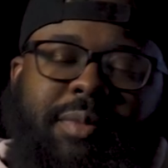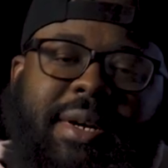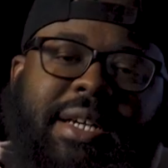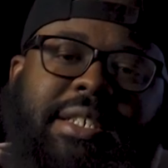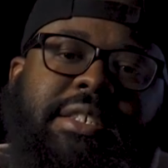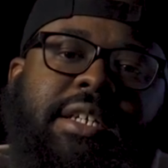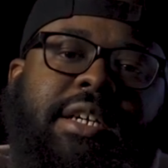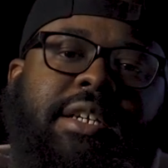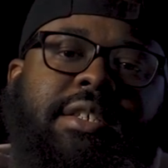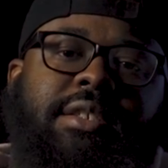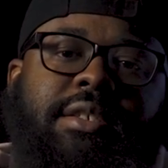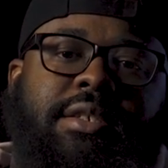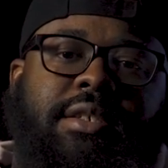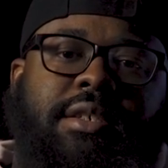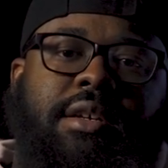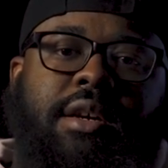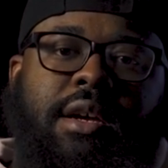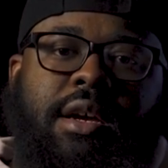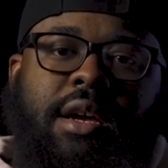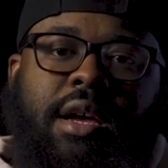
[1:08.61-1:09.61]
my
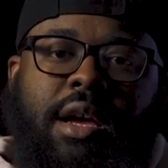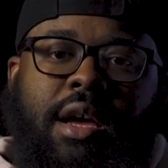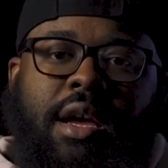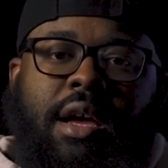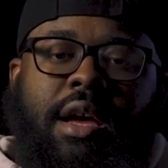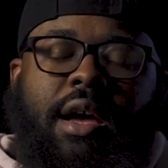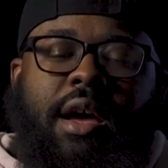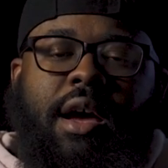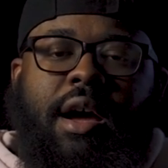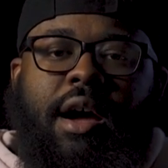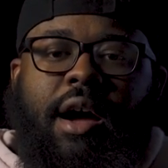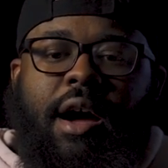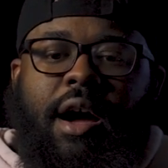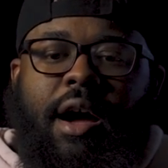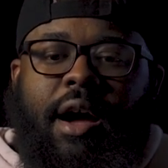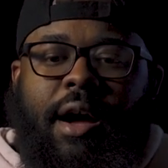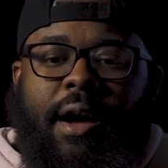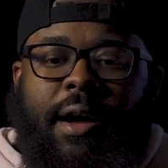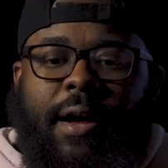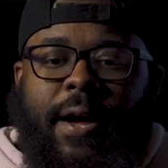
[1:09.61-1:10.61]
sons.
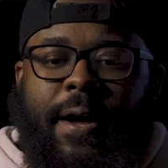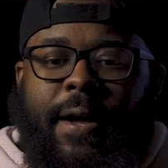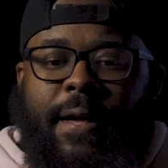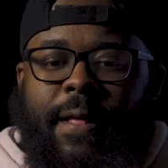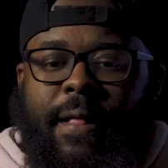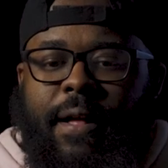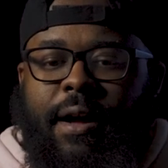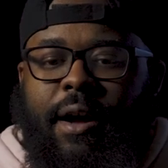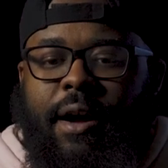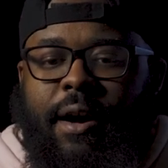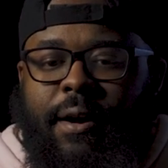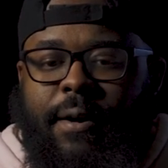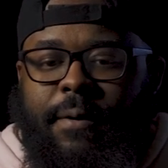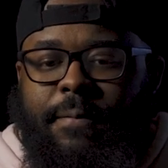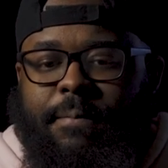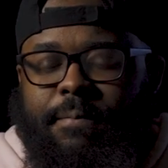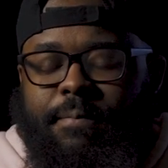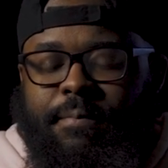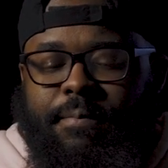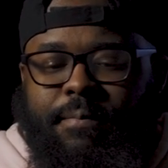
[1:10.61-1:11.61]

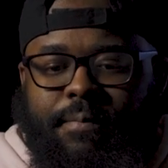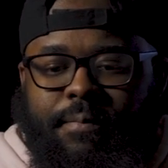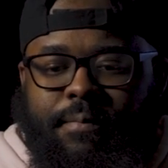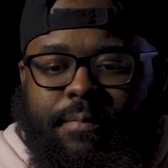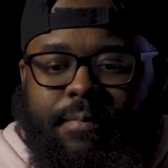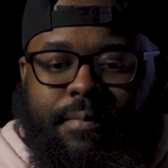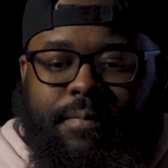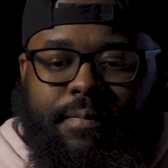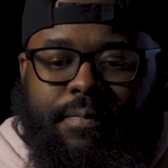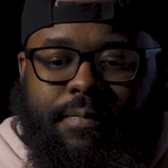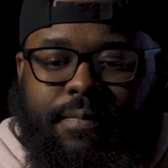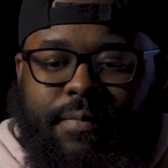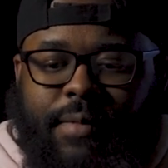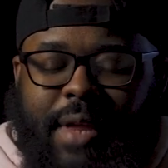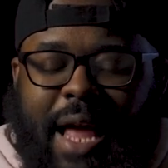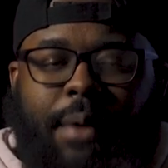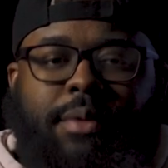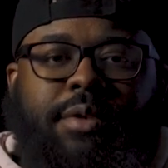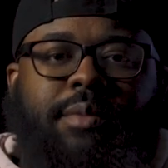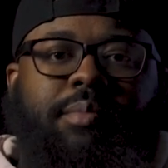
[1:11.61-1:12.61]
Um,
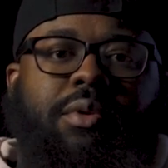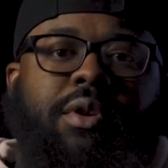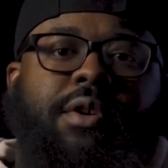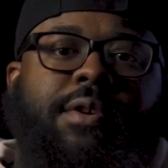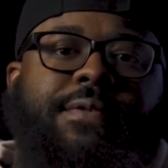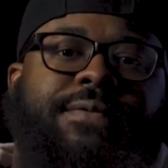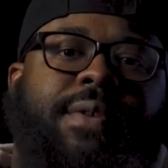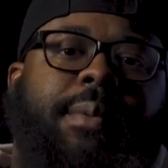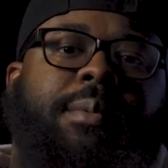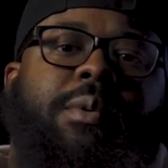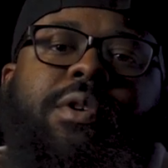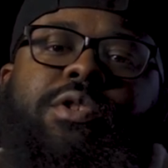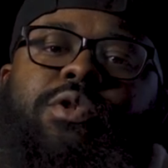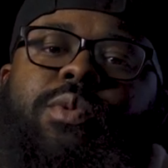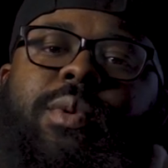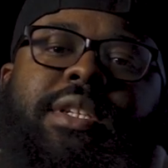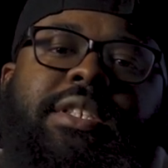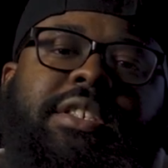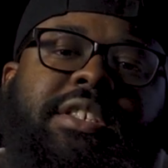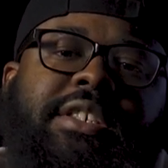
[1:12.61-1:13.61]
I was born February
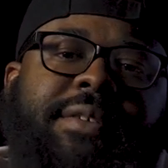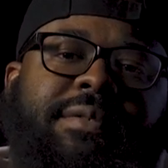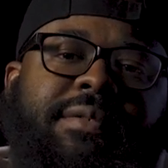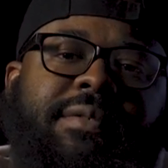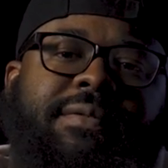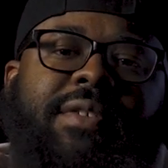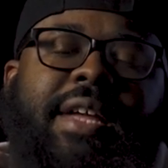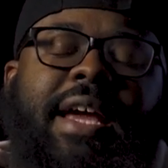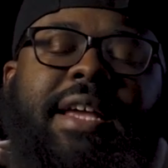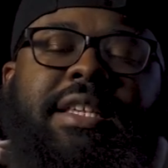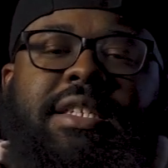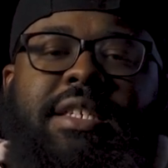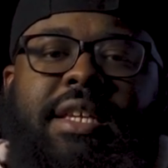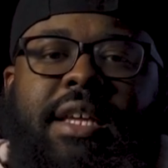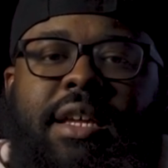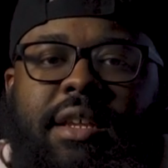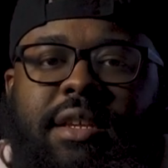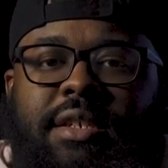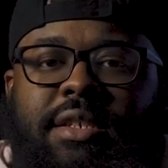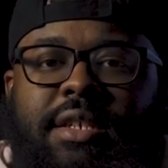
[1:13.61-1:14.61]
27th,
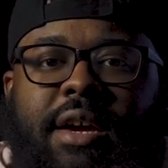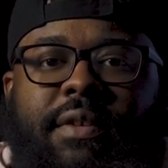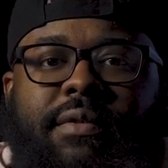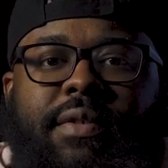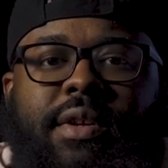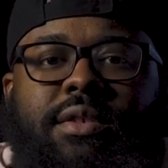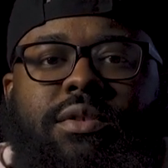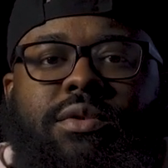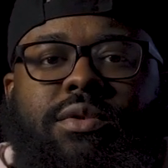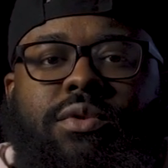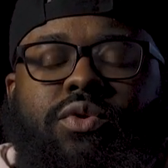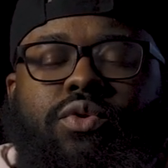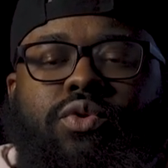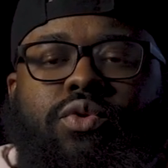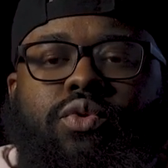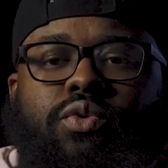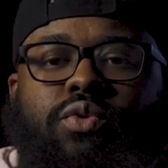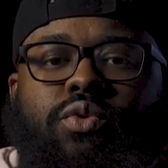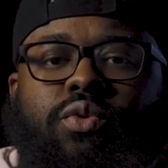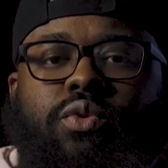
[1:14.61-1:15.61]
1987,
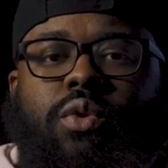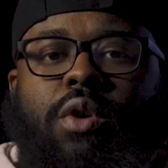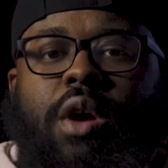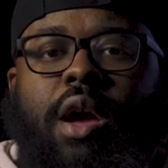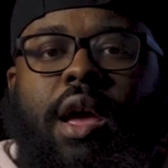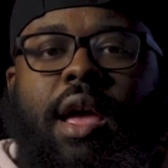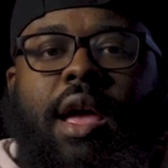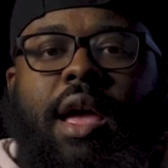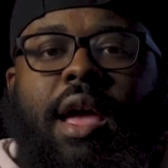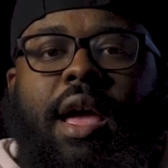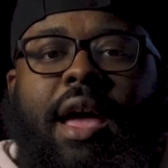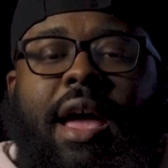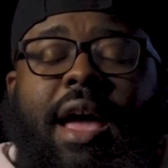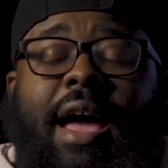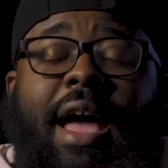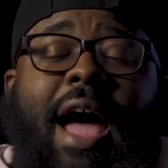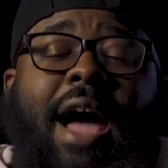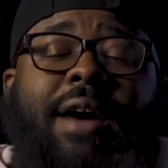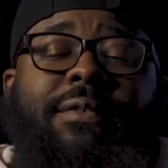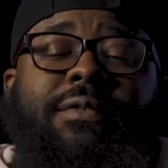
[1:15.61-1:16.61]
to
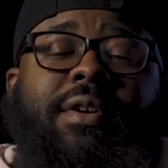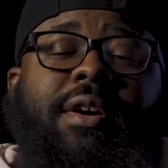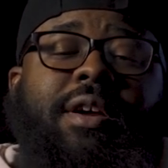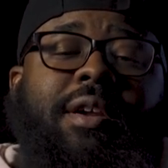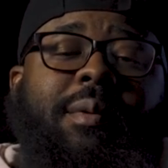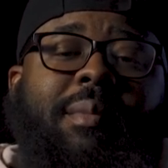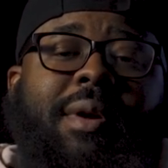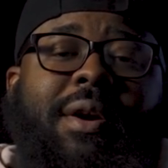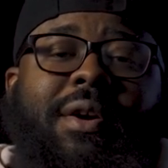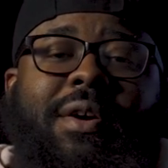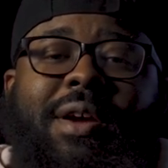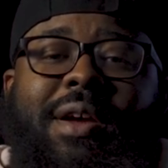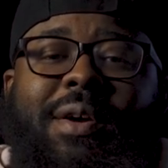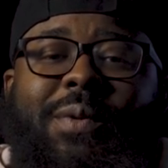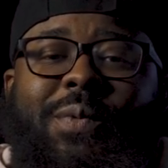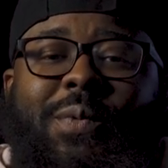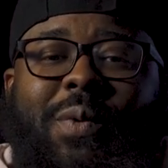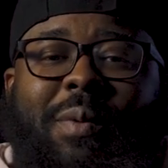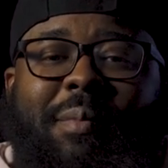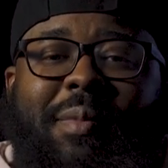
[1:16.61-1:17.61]
an African
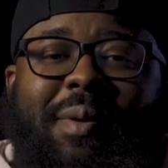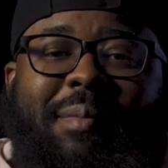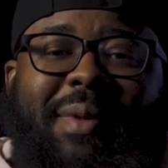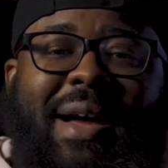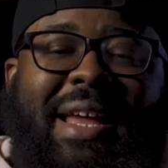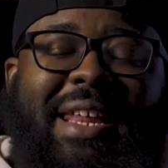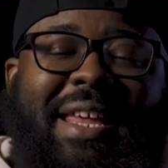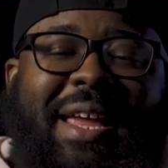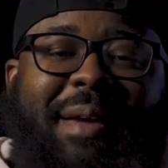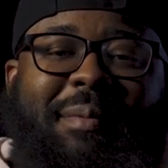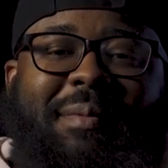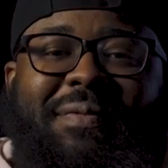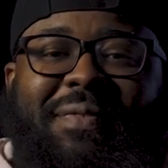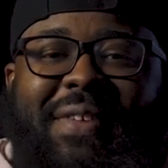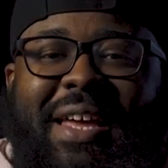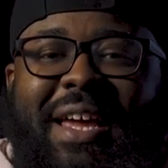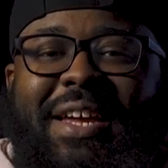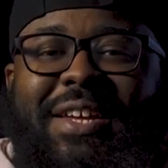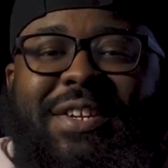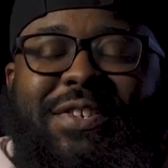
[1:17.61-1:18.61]
American woman by the name of
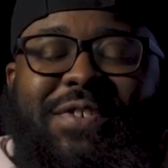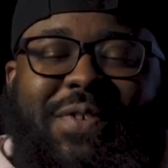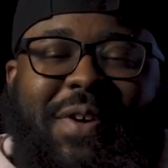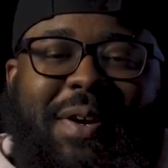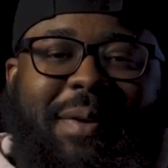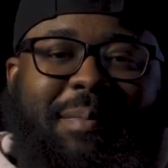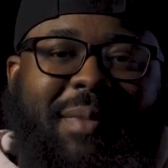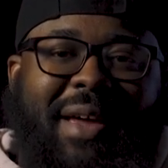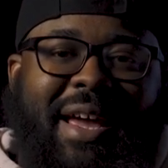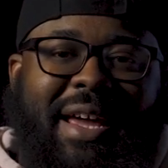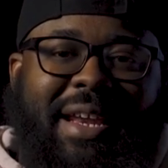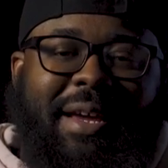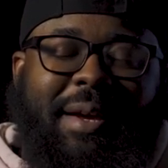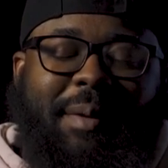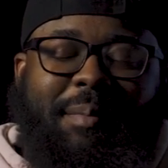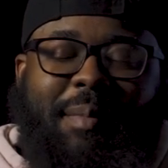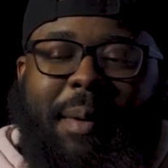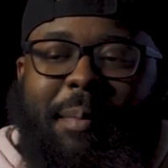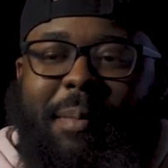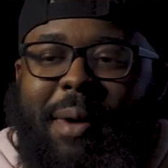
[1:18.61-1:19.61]
Adrienne
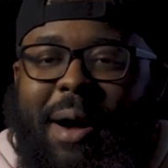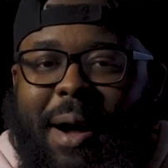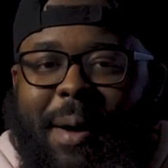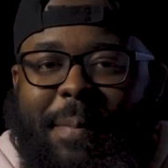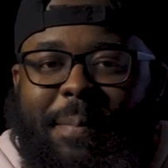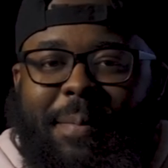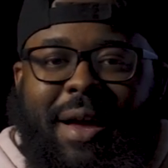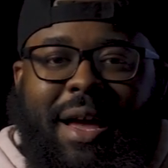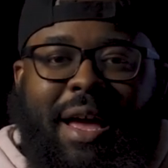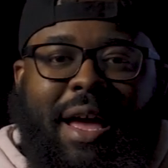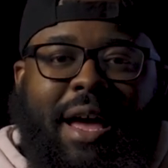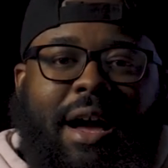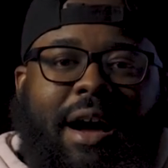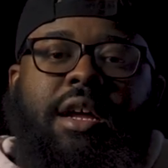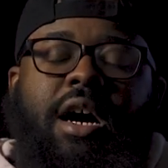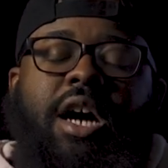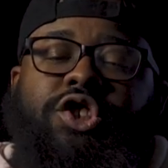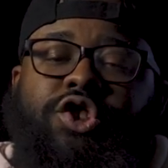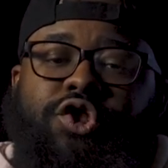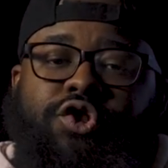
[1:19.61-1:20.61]
Manning, my
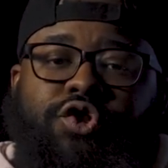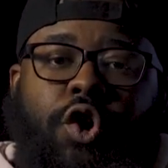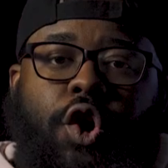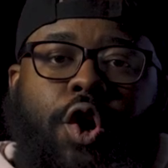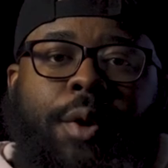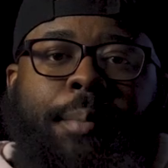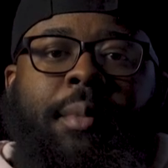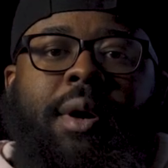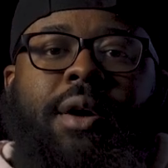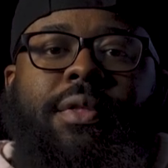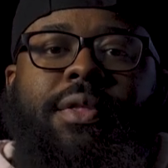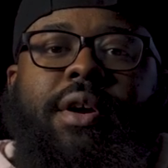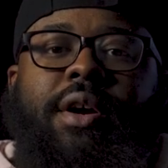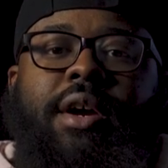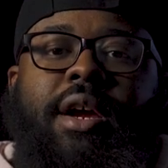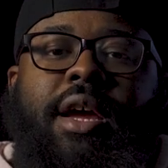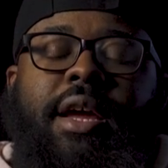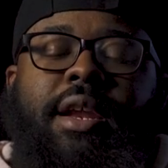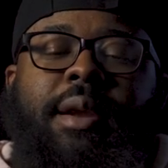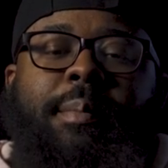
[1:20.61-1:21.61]
mom. A strong mother
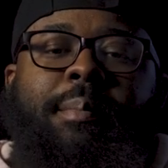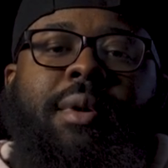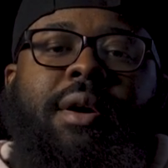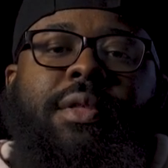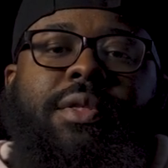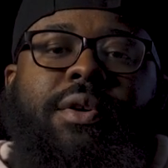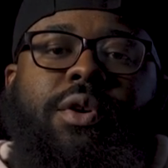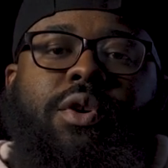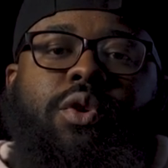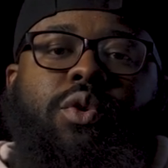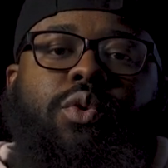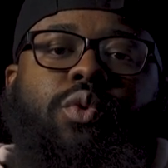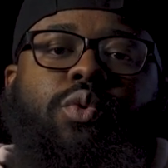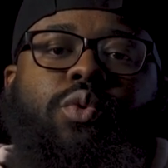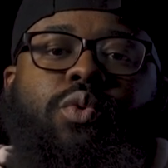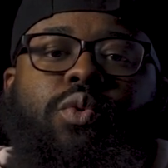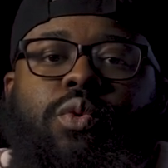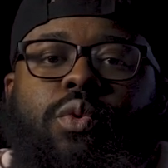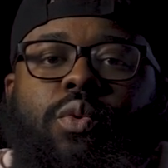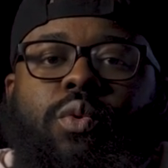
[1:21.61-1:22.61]
and a mother who